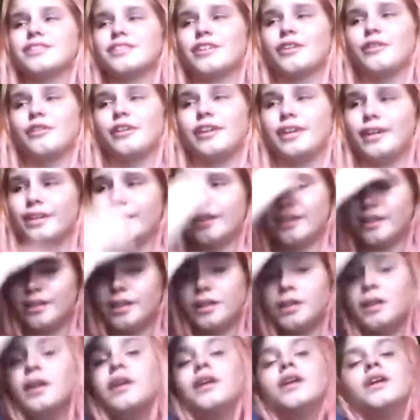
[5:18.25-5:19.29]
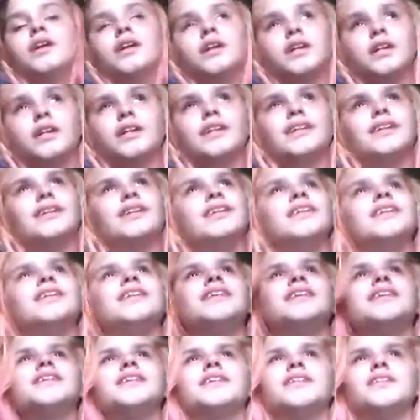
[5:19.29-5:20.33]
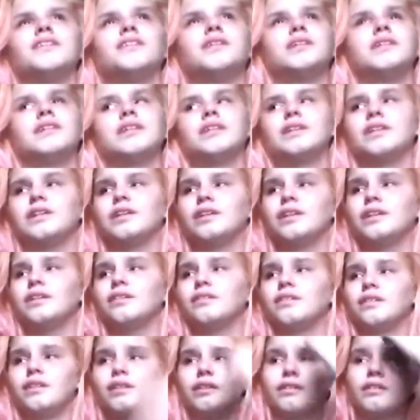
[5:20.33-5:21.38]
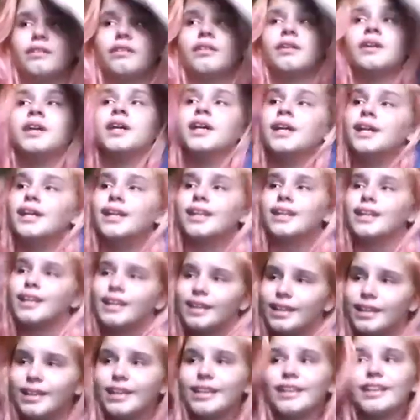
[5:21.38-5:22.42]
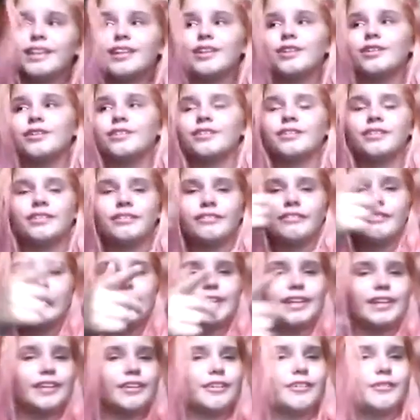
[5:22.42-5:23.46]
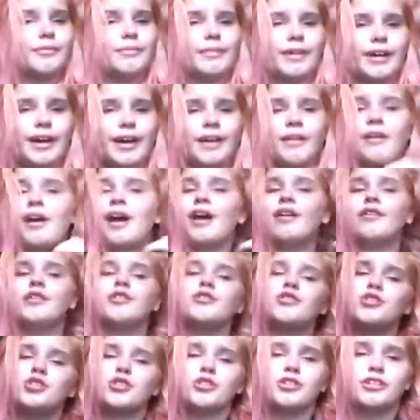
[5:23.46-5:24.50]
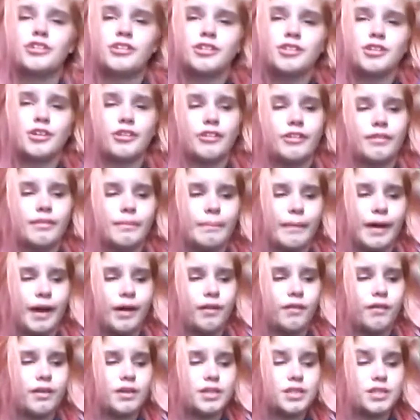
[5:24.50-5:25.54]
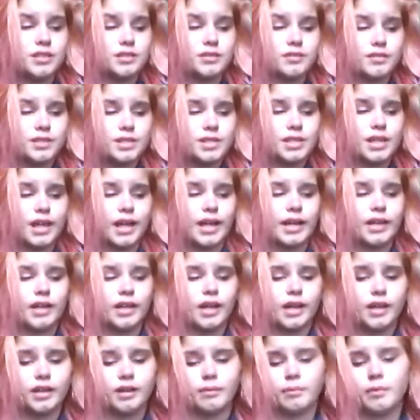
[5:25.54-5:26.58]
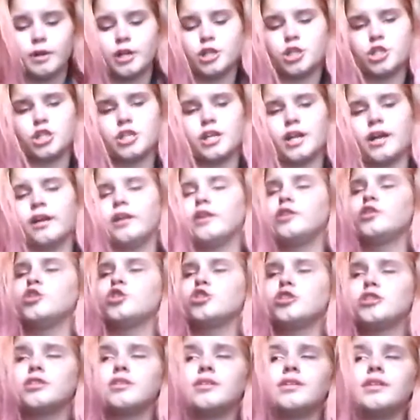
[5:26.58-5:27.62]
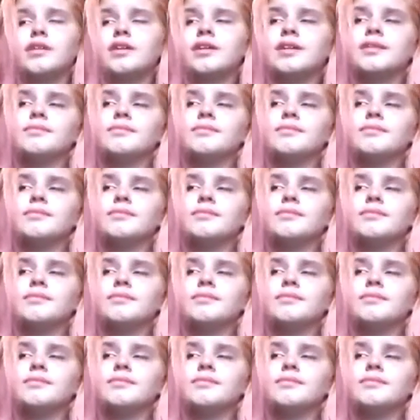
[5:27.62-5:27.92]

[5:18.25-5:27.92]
Sorry. I don't know. A little video about how you shouldn't joke about suicide and depression, how you shouldn't